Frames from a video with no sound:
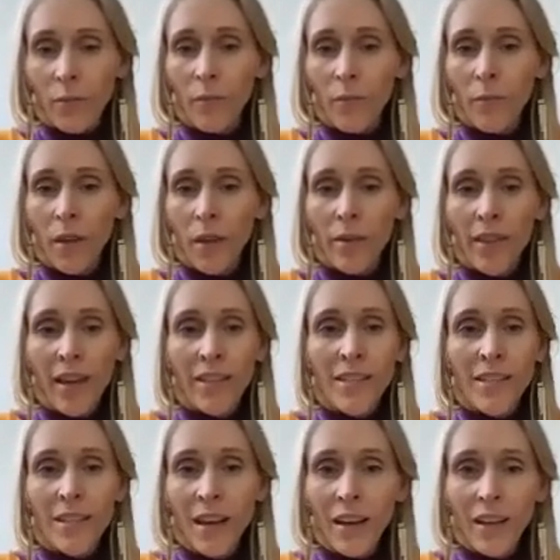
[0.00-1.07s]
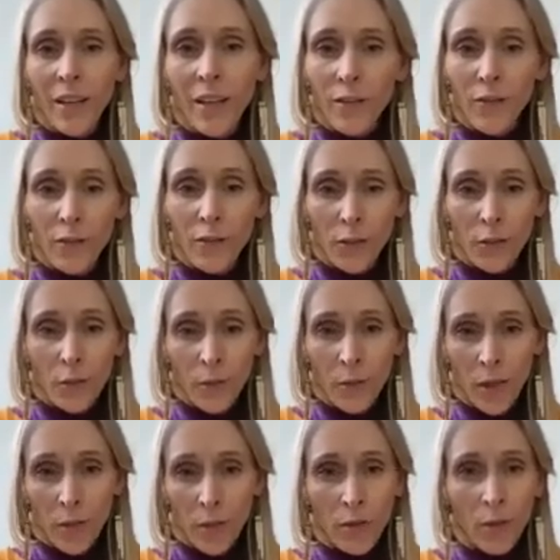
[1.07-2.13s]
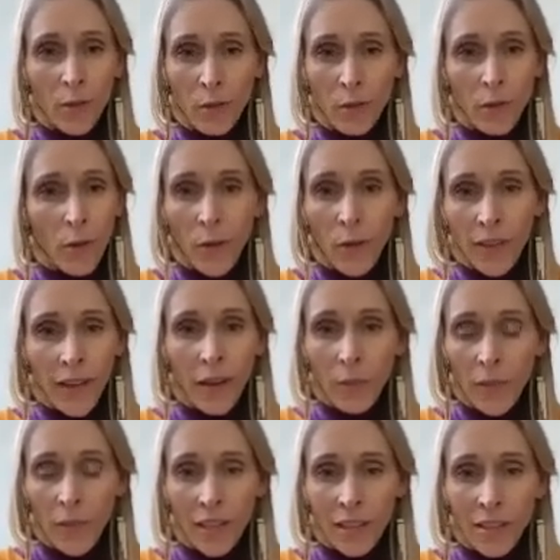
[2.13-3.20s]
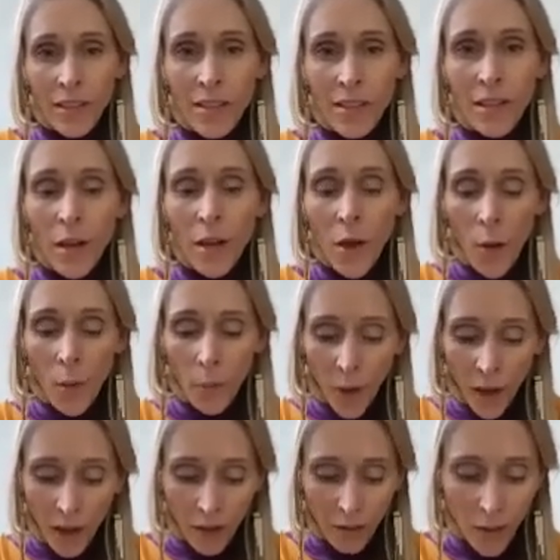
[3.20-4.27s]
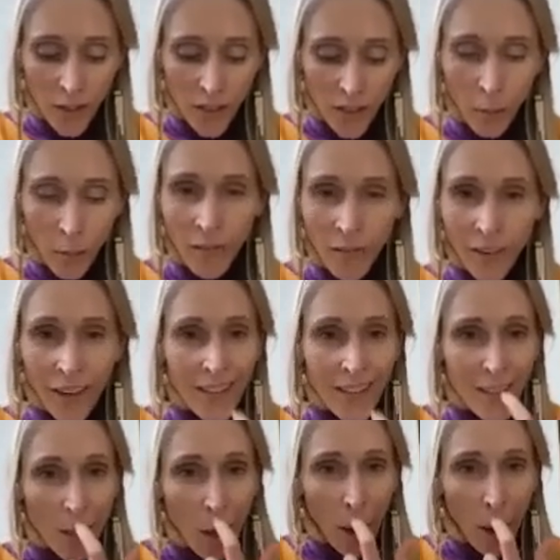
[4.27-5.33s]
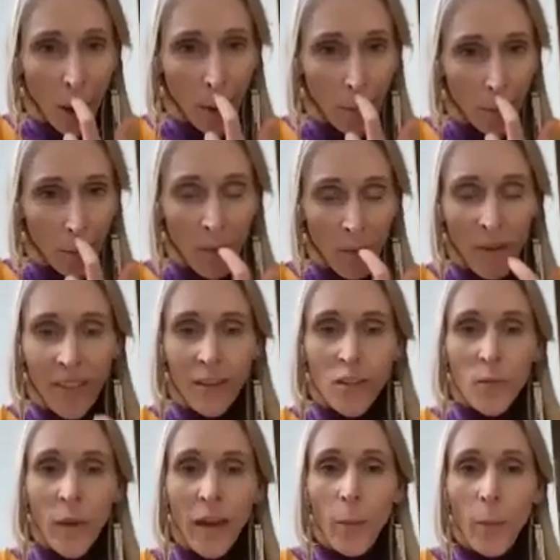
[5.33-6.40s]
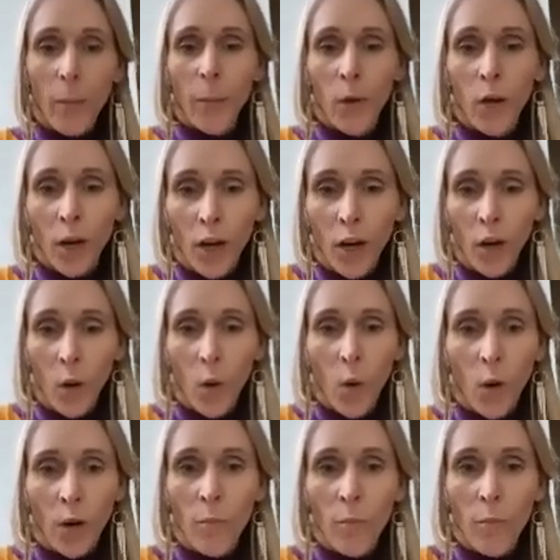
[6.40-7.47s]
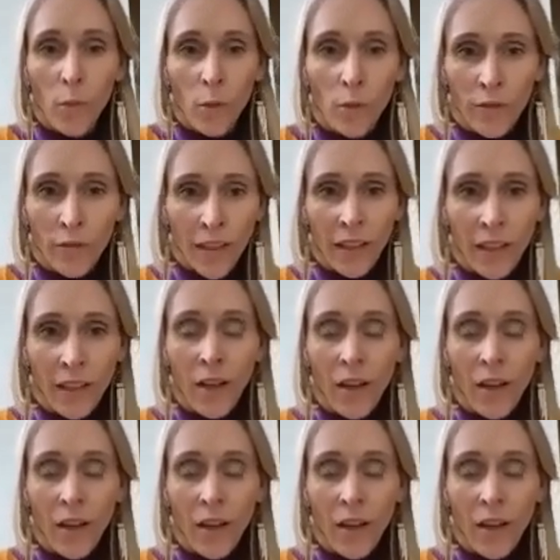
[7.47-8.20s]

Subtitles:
Maybe that's not here for you, or maybe you don't know what that means. But for some of us, maybe there's been a book or a movie.